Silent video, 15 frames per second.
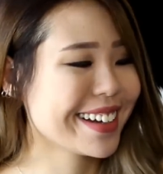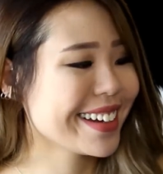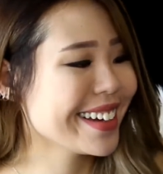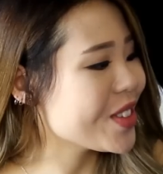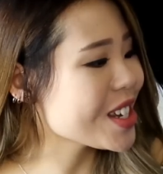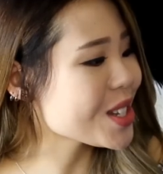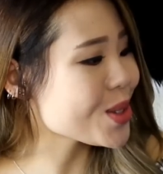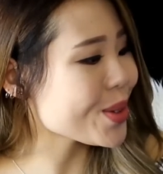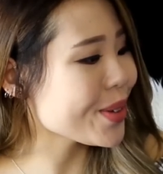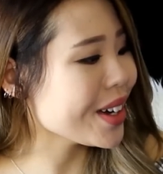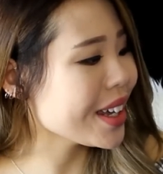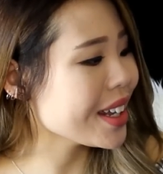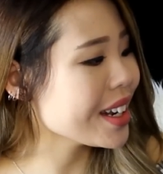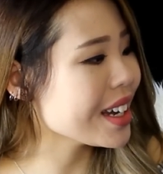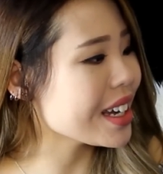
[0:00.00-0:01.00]
This
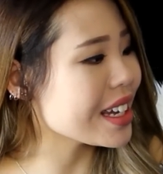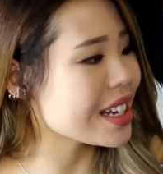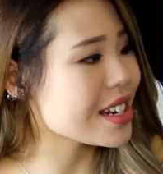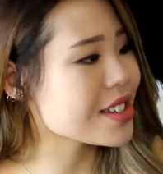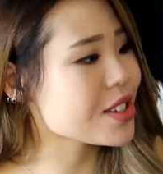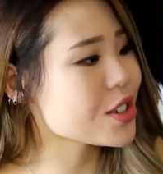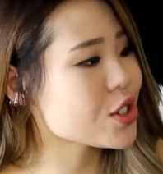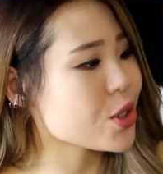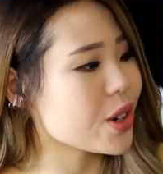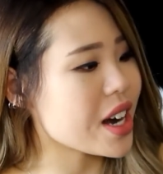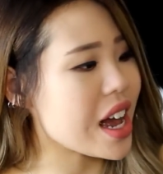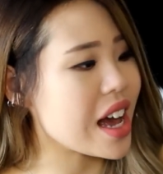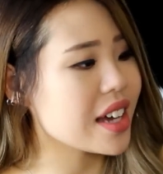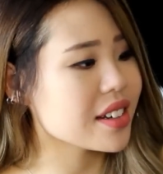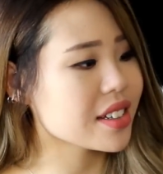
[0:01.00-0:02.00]
one, it is a short
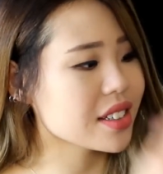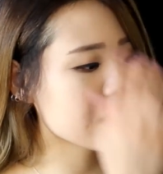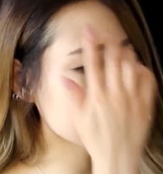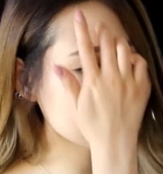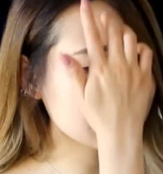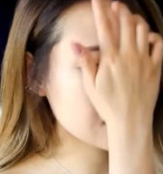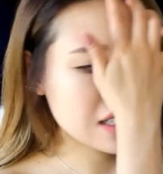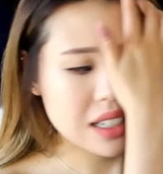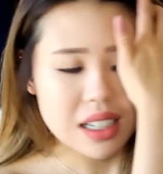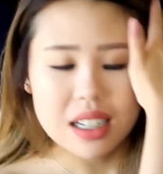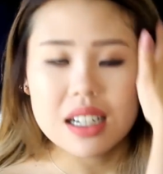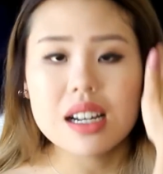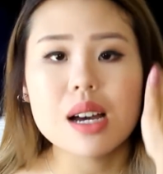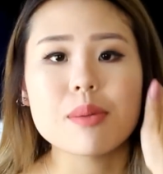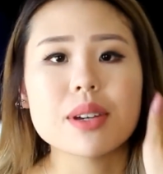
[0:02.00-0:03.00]
handle.
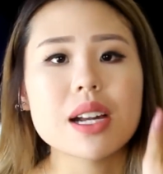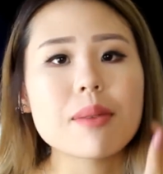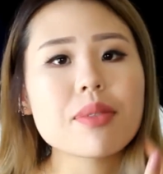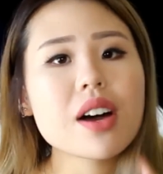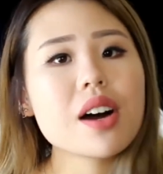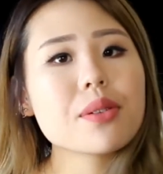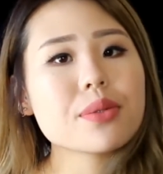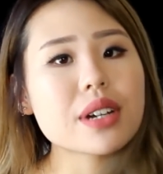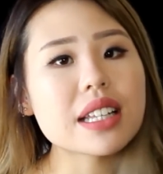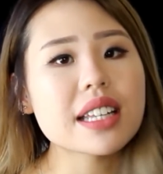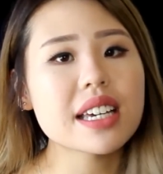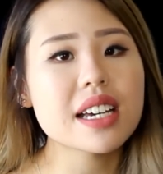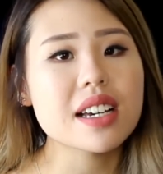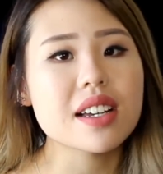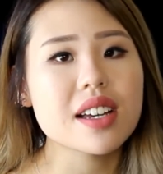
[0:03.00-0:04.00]
I mean, I'm not
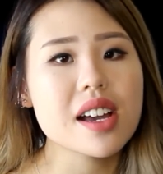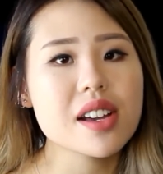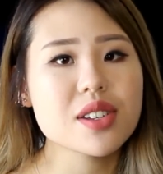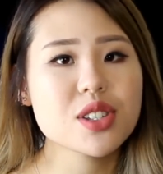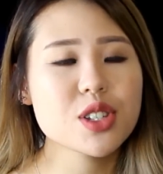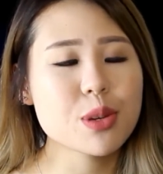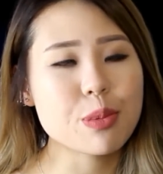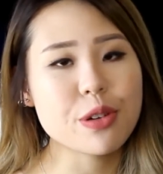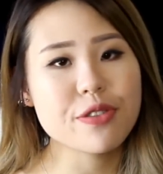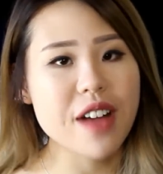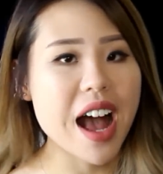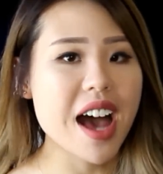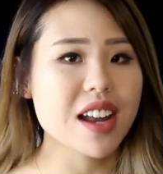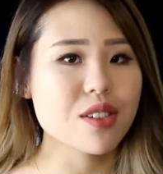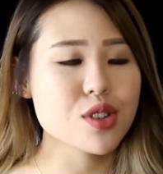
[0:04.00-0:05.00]
really a super
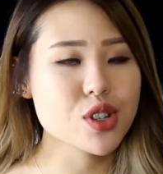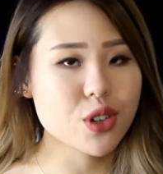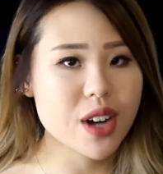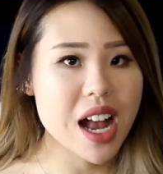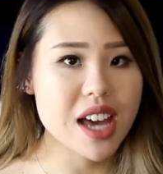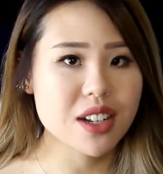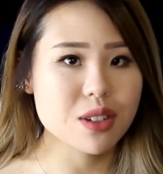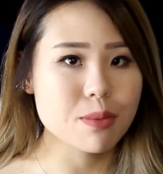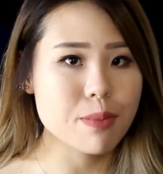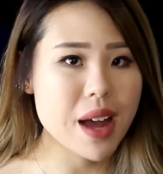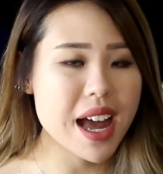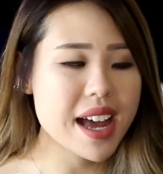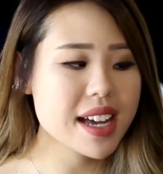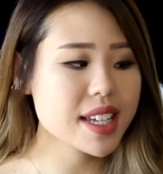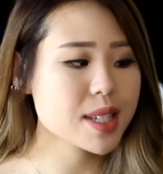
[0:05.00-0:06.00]
fan of short handle
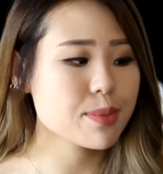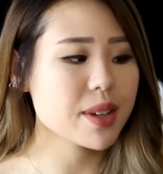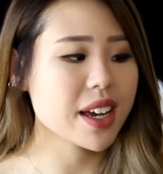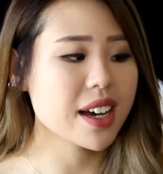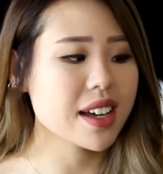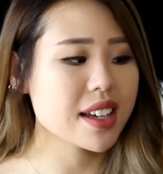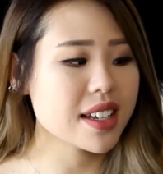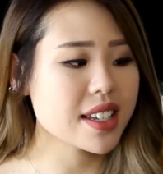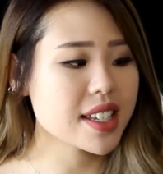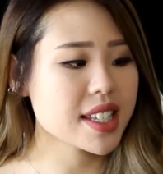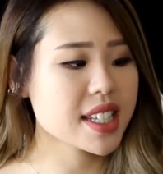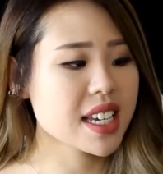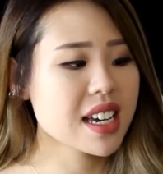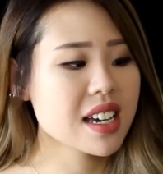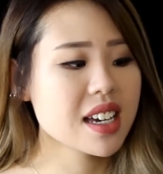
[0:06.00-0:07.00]
bags
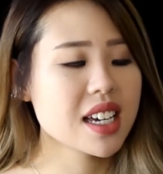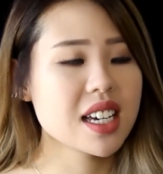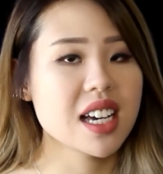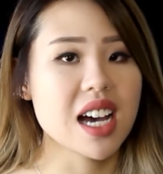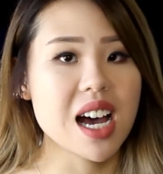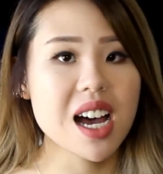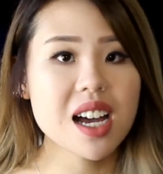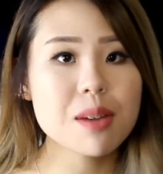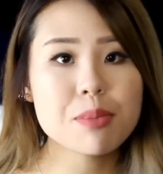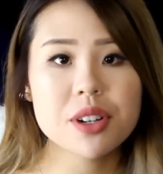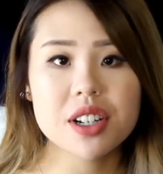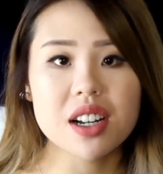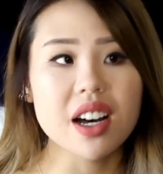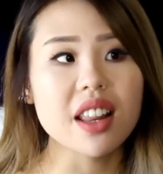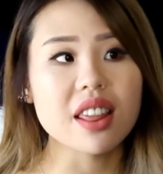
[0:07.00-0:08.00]
because I
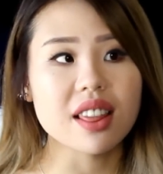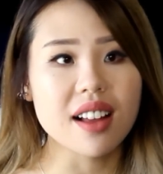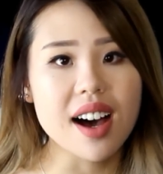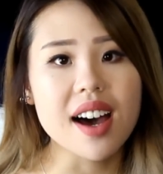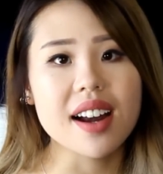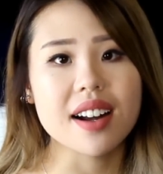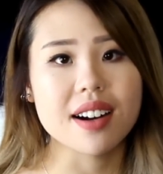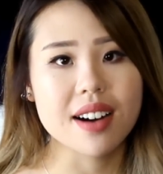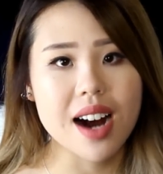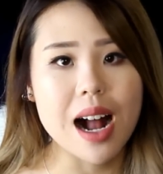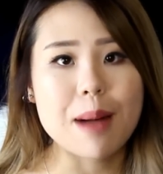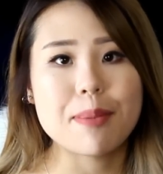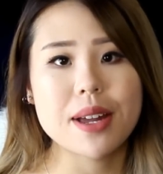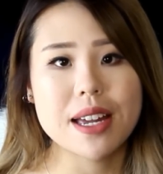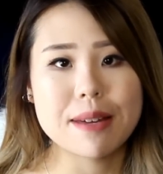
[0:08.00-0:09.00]
put a lot of
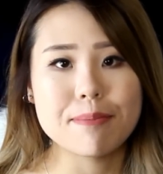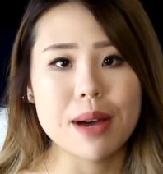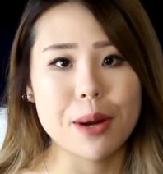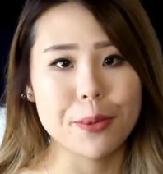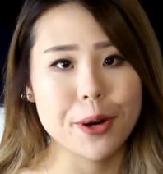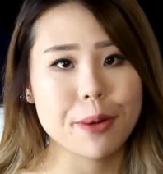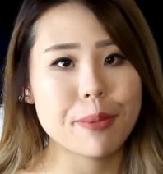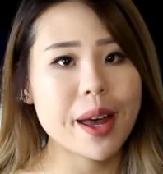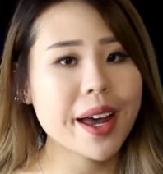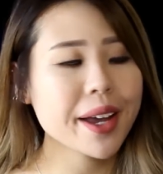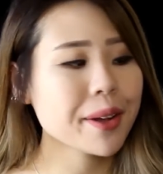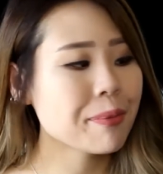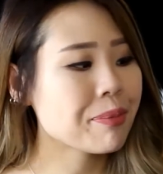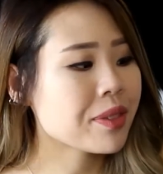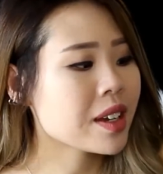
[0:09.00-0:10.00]
crap in my work bag.